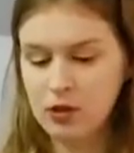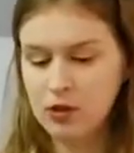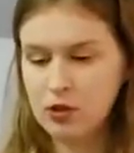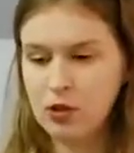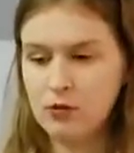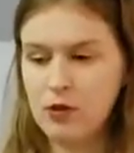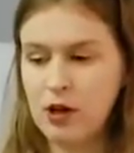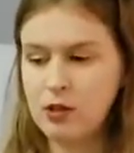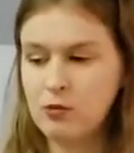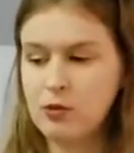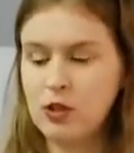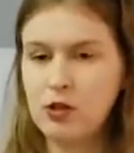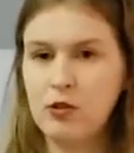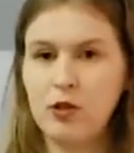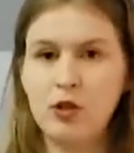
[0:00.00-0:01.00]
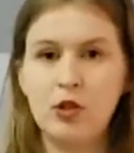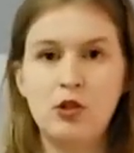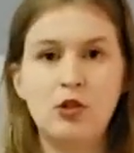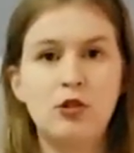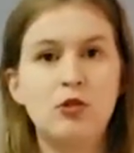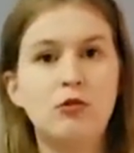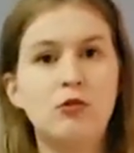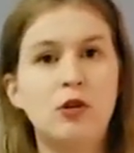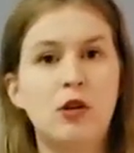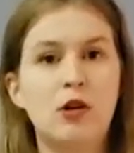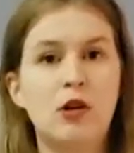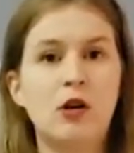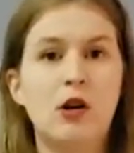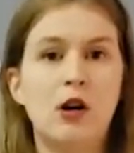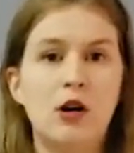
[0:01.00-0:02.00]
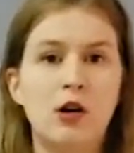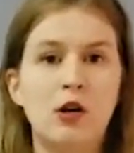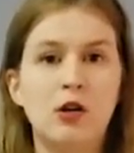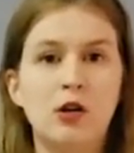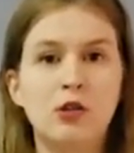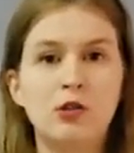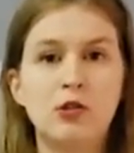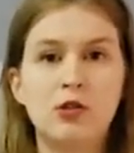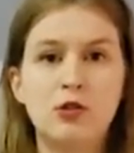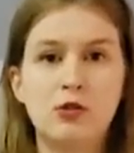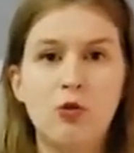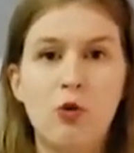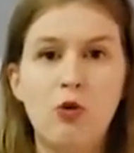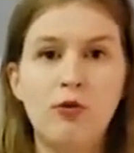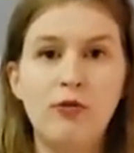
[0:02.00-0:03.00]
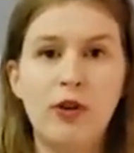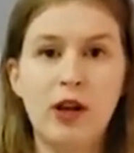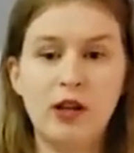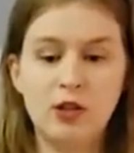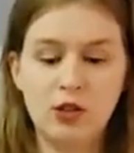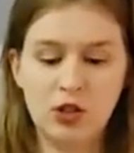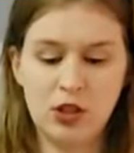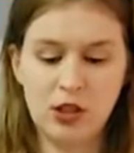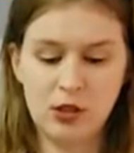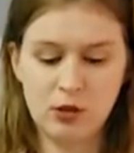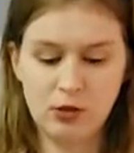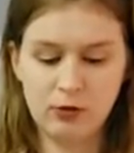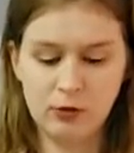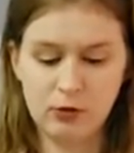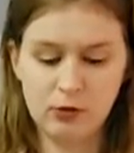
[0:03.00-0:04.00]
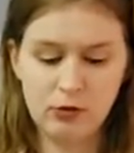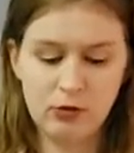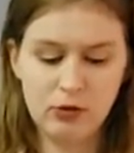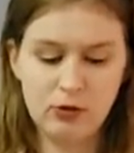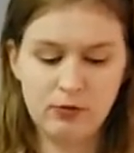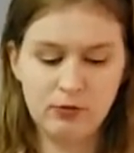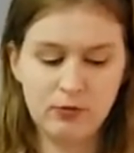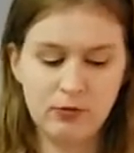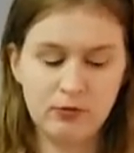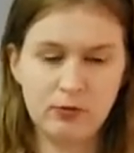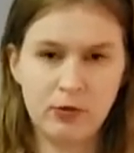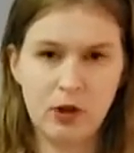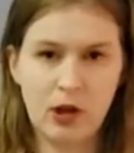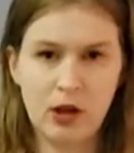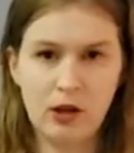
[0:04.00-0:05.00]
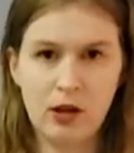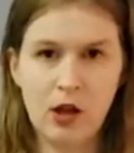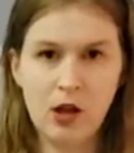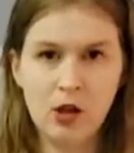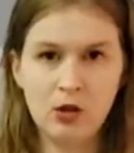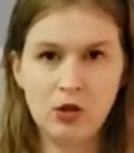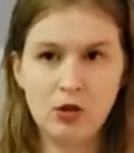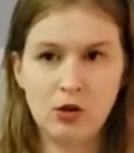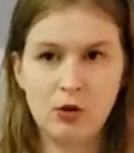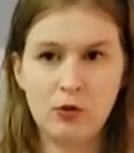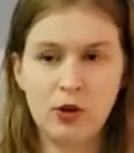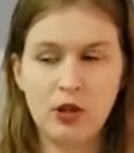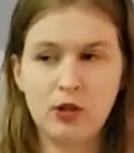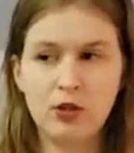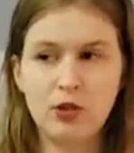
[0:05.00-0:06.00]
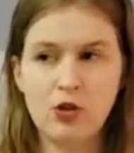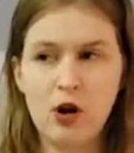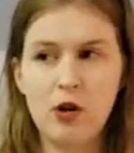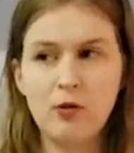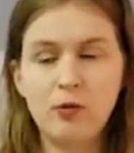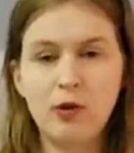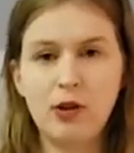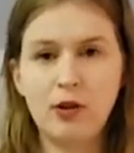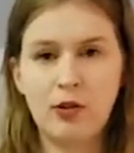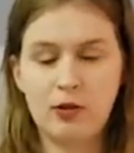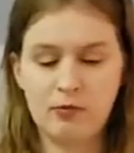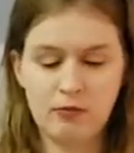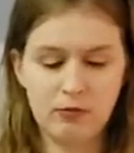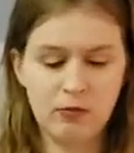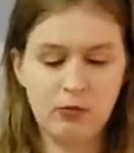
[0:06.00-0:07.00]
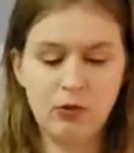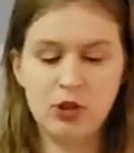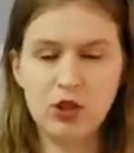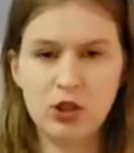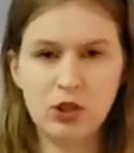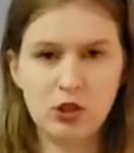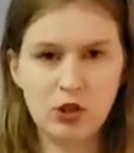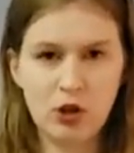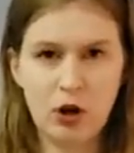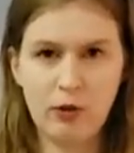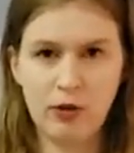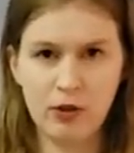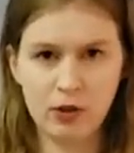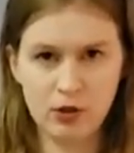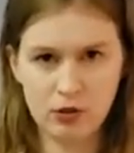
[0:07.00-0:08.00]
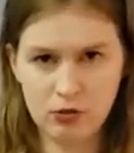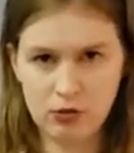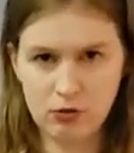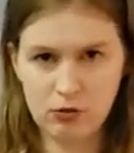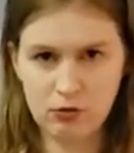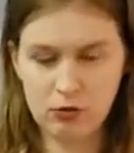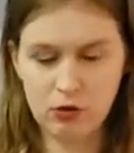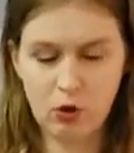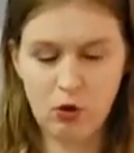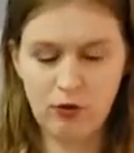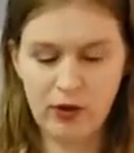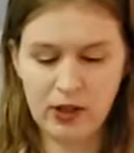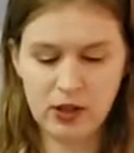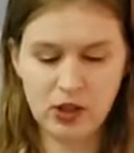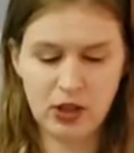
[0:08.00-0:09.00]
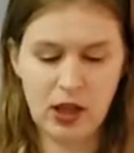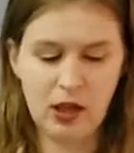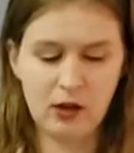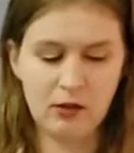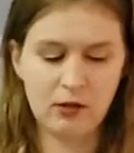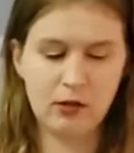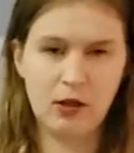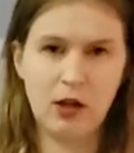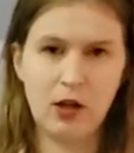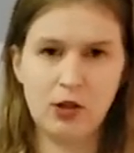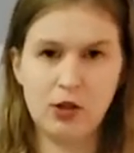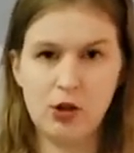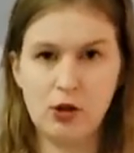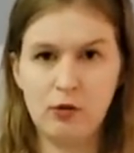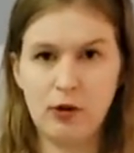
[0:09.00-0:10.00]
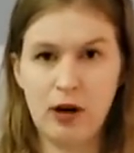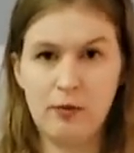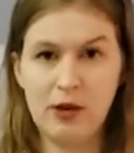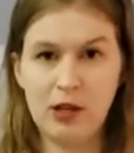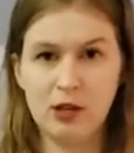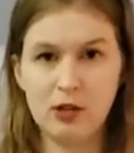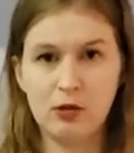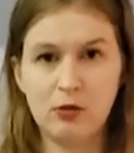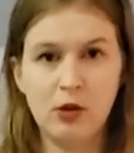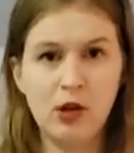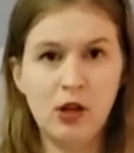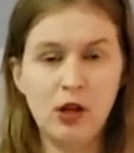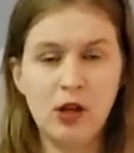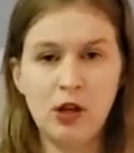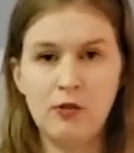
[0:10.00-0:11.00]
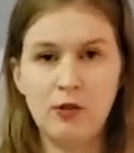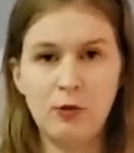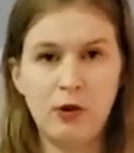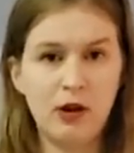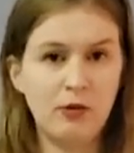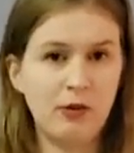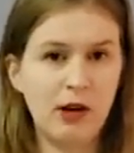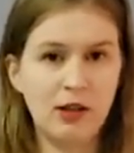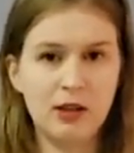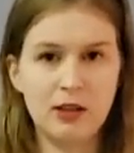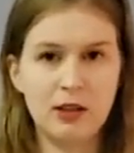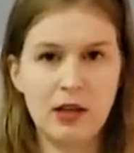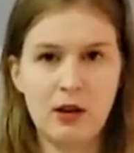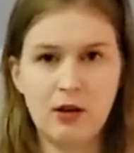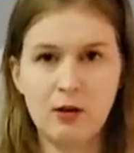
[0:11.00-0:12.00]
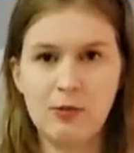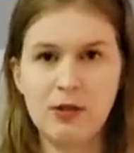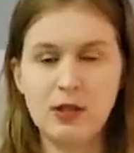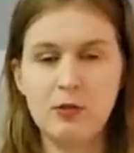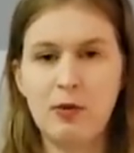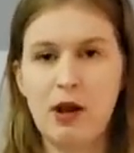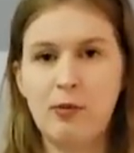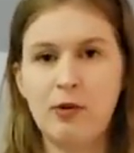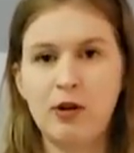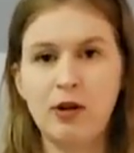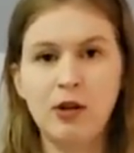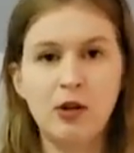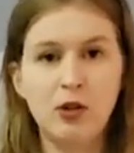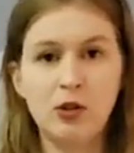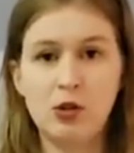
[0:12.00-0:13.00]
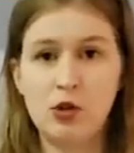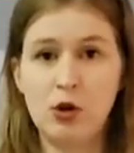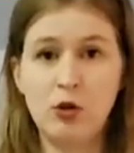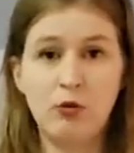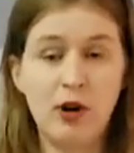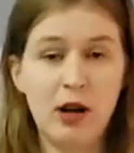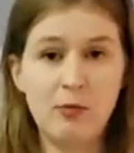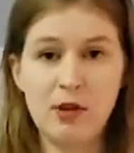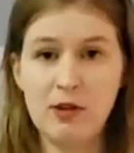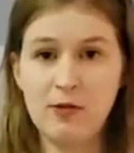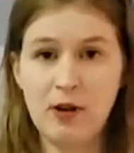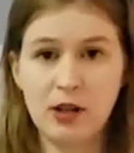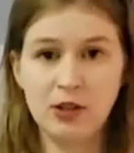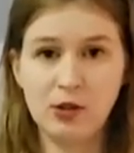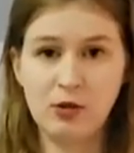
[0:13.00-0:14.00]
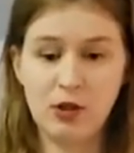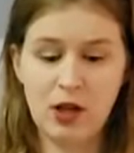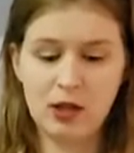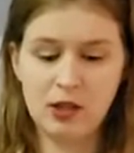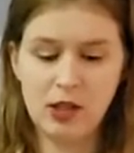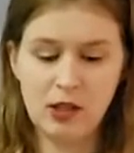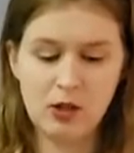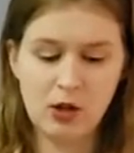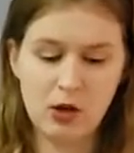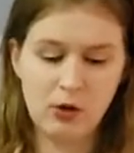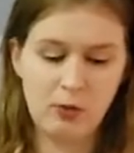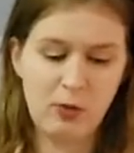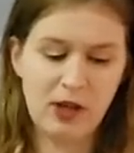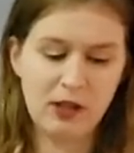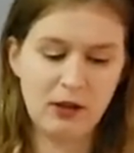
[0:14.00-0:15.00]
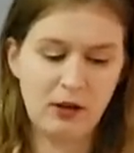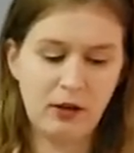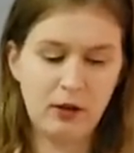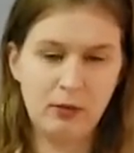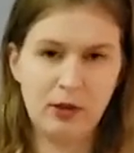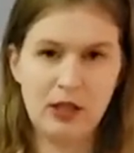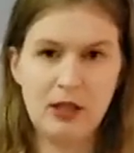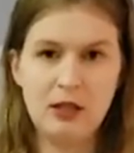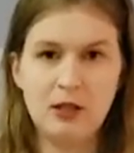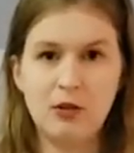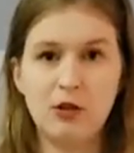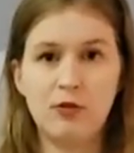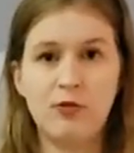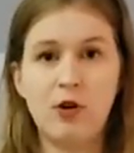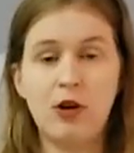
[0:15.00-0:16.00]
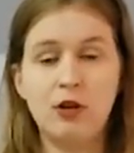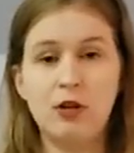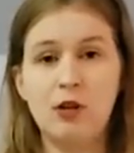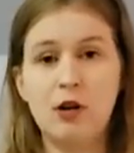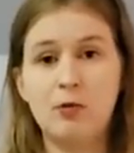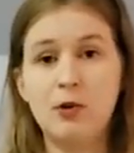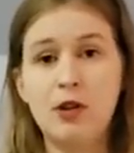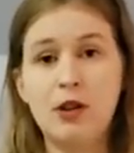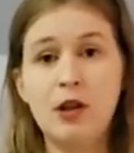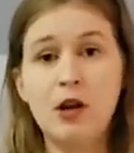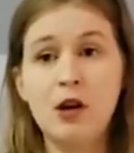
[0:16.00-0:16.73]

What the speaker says: So next we are going to do our solfege intervals. Okay, so we're just gonna start with a solfege scale on do, re, mi. So if you want to write this down on a piece of paper, do, re, mi, fa, sol, la, ti, do, it makes it a little bit easier to follow along with.